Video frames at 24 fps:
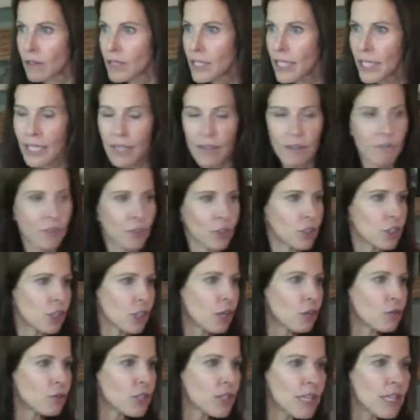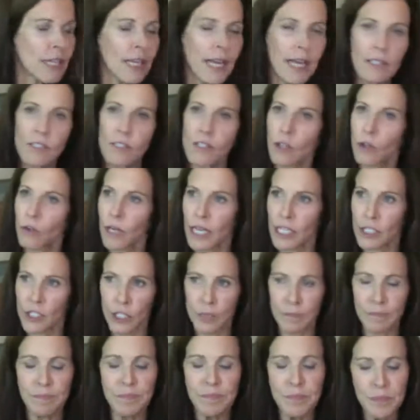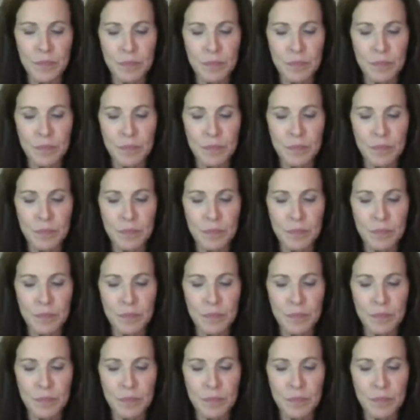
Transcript: leave or to go to the next location,